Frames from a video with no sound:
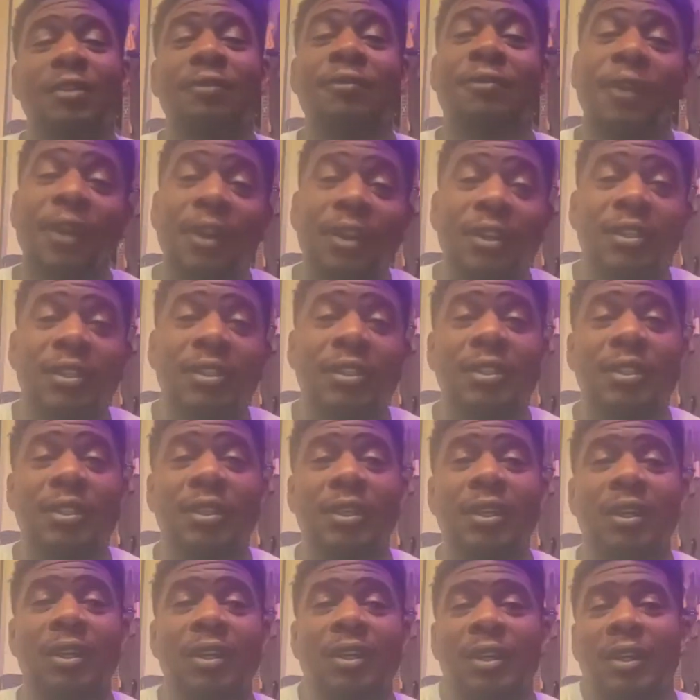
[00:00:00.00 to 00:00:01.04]
First,
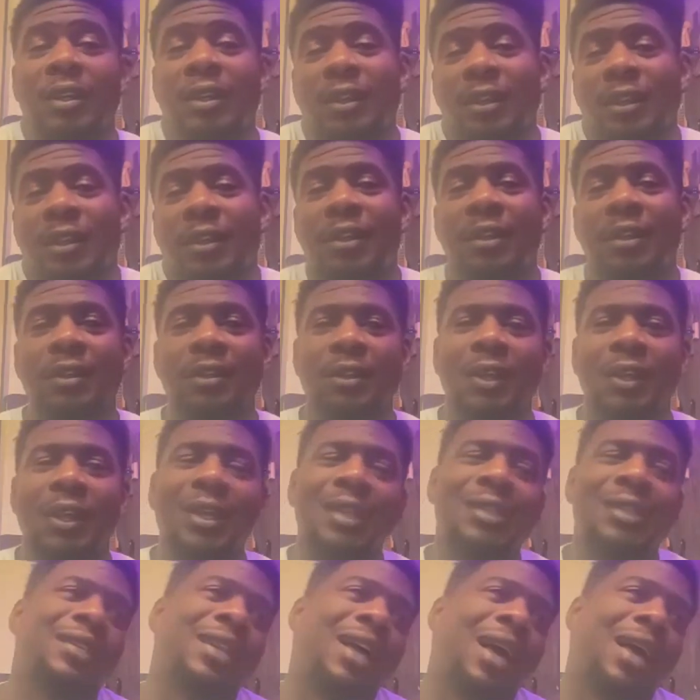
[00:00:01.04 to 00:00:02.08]
it's
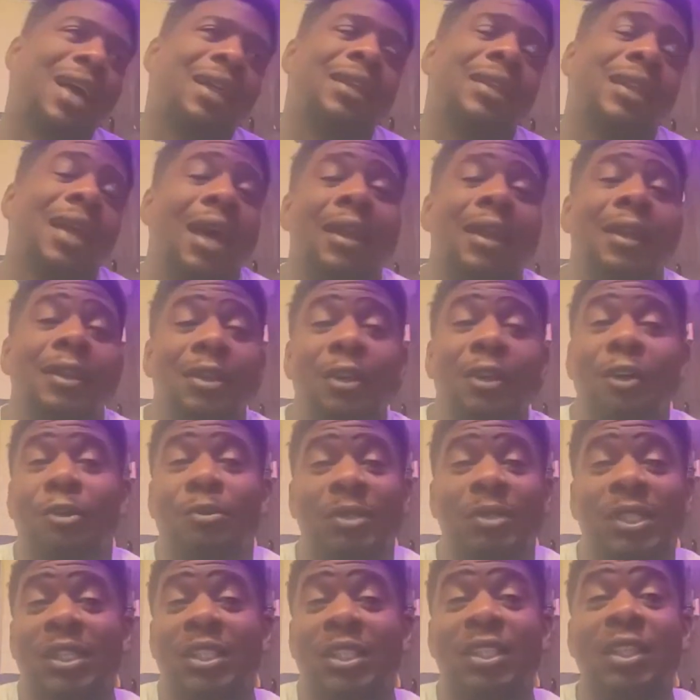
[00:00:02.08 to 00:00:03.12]
not a lot of dope
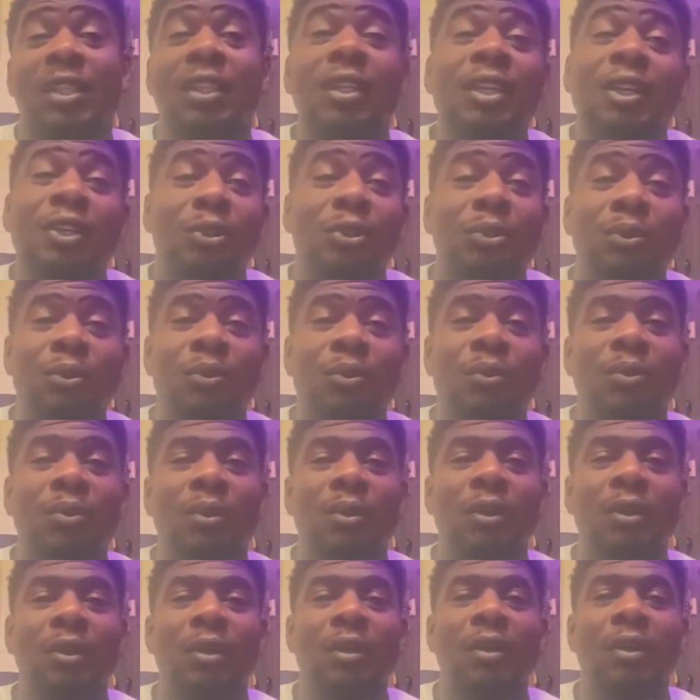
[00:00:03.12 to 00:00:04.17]
shit to look through.
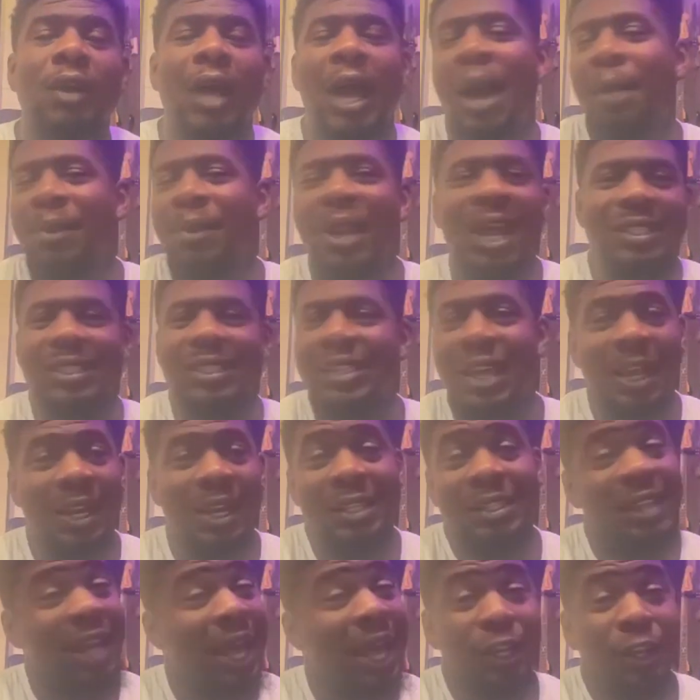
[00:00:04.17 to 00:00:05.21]
I'm not saying it's
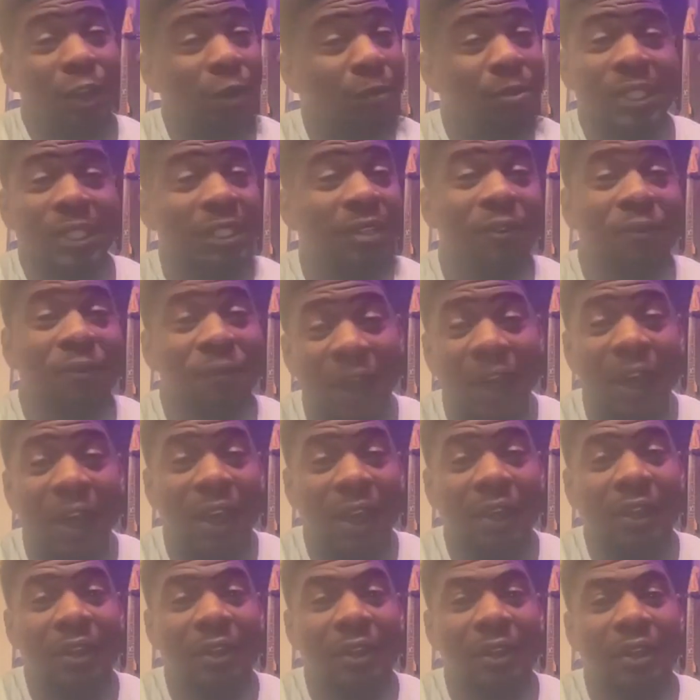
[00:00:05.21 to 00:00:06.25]
not dope shit to find.